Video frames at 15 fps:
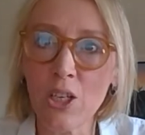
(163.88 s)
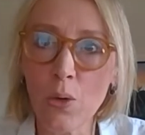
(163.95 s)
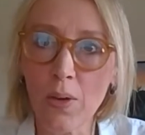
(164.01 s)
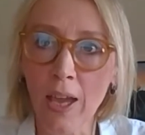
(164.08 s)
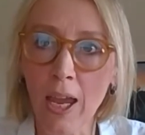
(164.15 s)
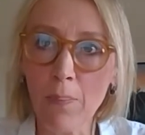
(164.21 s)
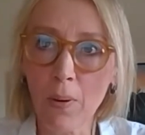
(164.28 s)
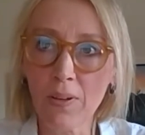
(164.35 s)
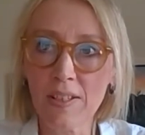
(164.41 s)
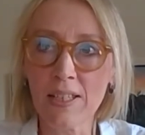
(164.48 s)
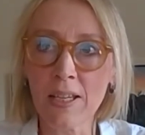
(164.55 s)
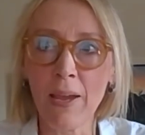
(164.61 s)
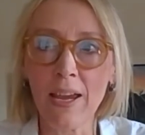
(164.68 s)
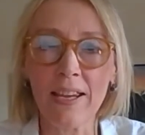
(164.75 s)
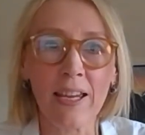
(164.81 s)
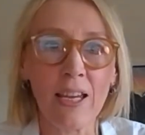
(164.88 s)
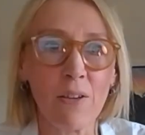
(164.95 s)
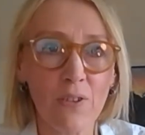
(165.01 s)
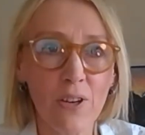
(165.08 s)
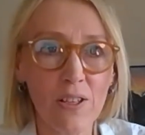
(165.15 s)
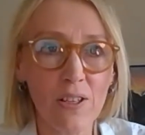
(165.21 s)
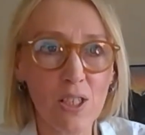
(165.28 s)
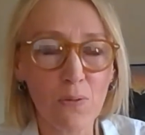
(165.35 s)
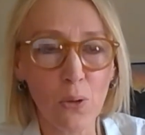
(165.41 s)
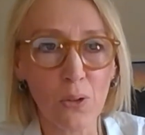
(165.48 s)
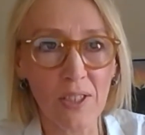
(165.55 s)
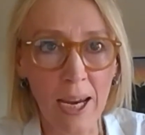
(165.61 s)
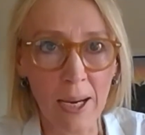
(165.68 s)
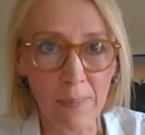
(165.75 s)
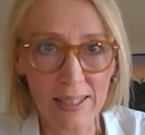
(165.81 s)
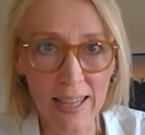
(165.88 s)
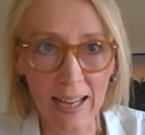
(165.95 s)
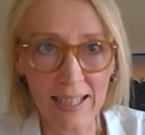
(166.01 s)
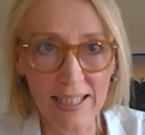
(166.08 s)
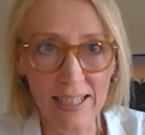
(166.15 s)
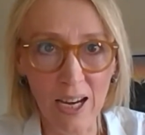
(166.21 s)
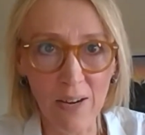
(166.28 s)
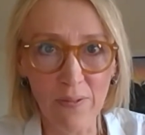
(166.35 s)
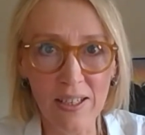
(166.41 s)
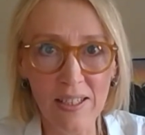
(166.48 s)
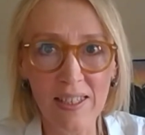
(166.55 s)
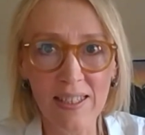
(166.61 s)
UK policymaking. First of all, Dame Sally Davis.